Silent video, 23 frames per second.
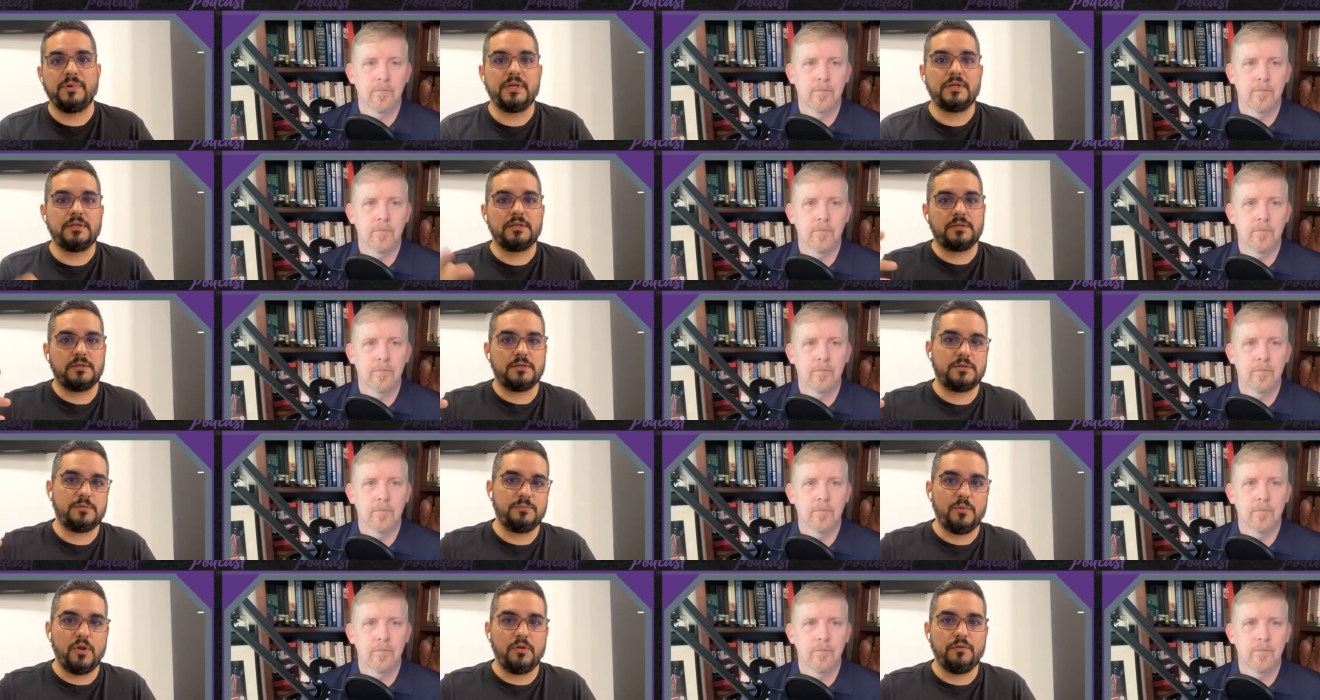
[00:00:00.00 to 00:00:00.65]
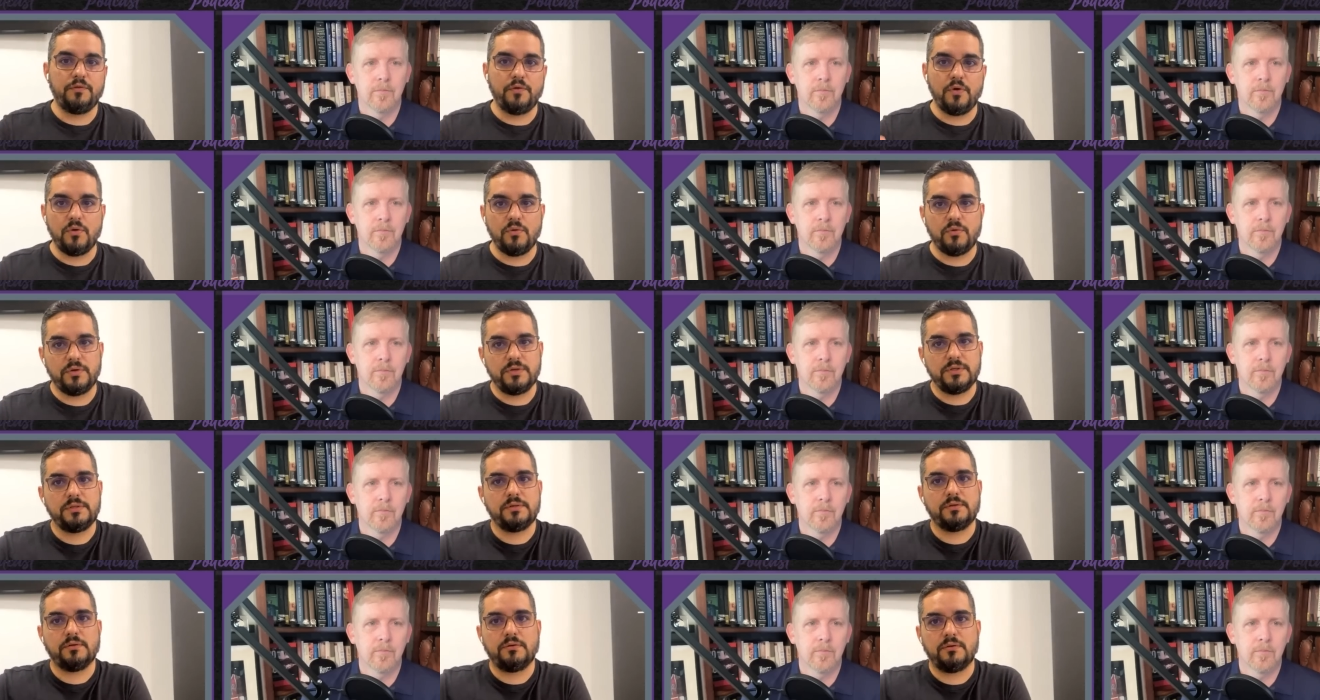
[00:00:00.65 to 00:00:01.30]
Speaker 1: big small
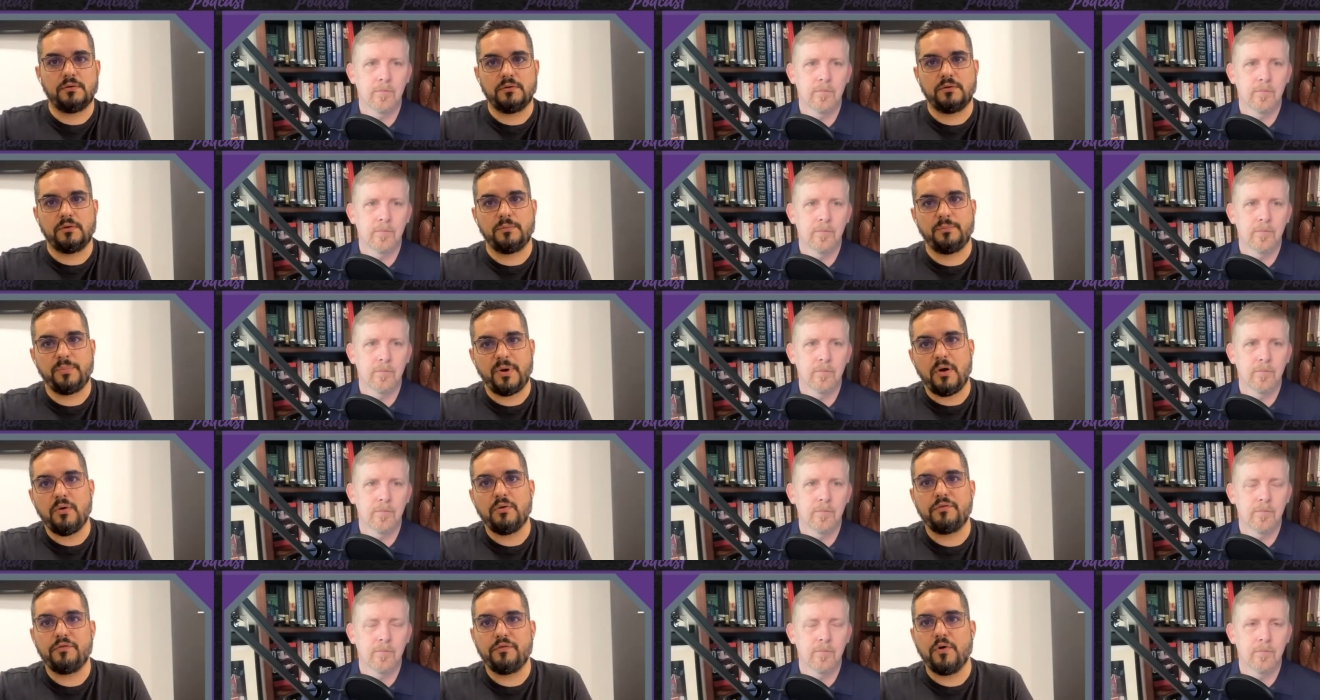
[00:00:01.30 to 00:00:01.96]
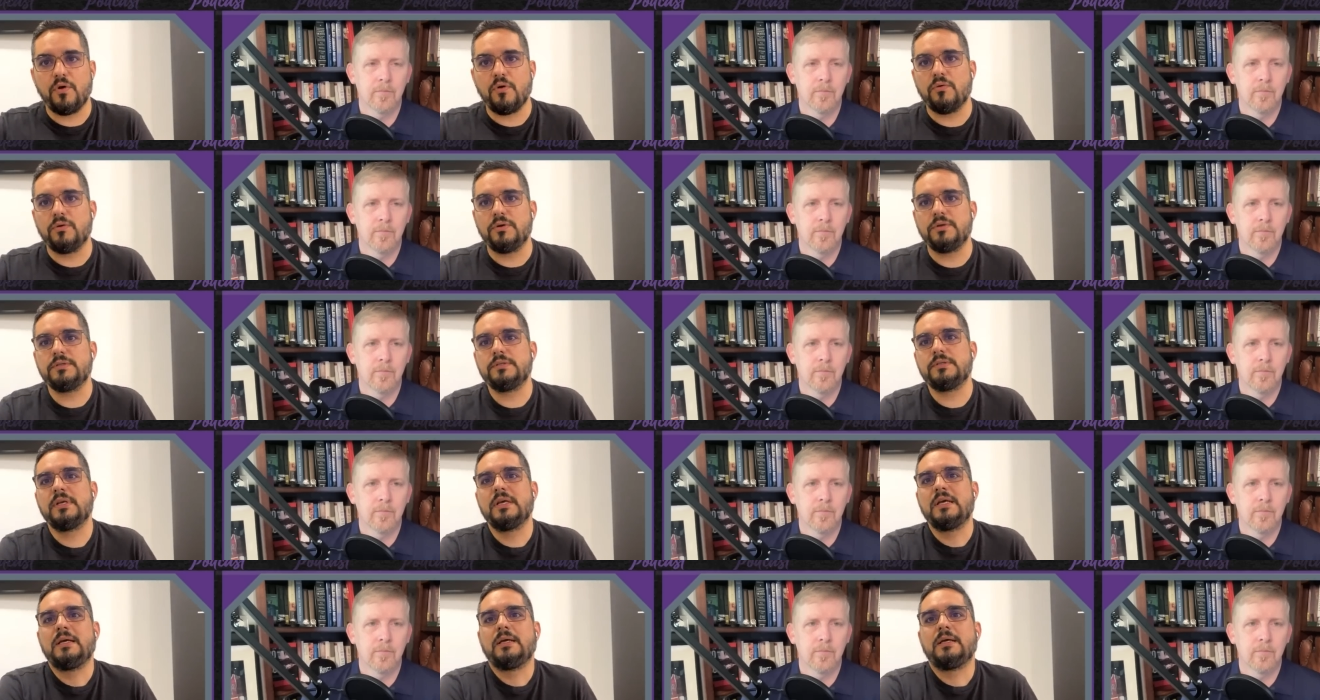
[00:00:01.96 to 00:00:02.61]
forwards or, or power
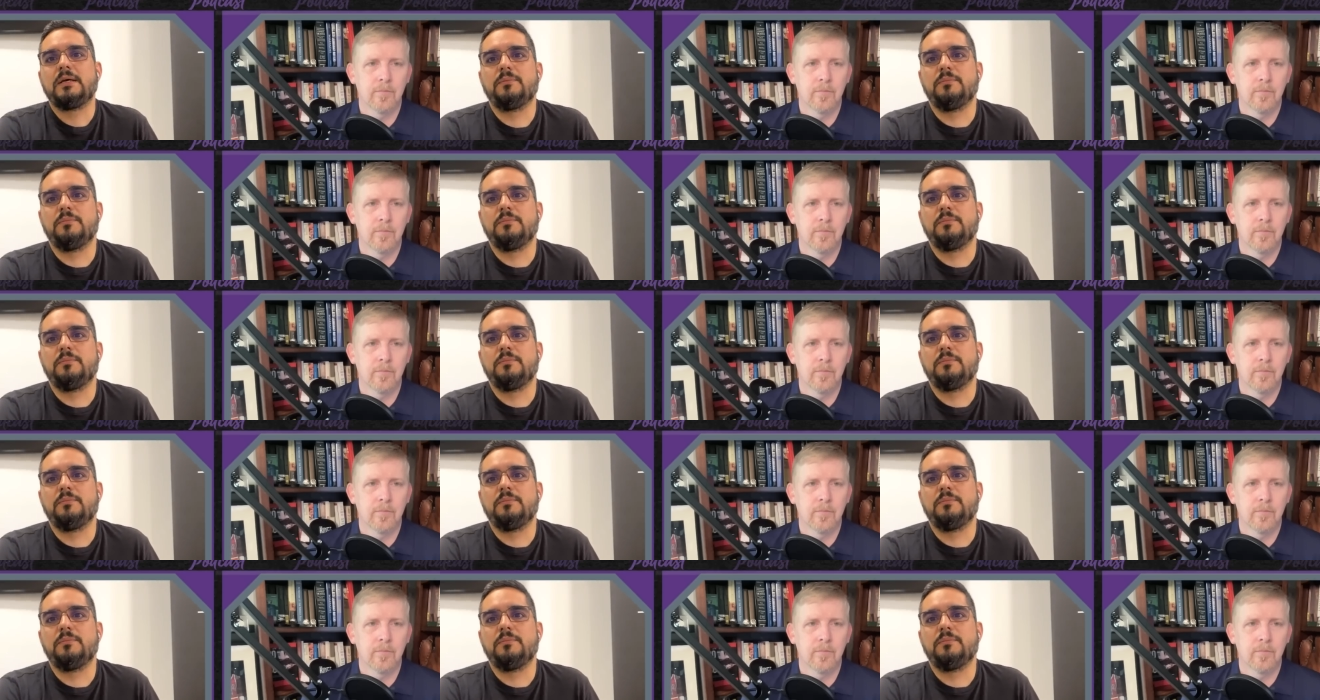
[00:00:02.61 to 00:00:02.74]
forwards.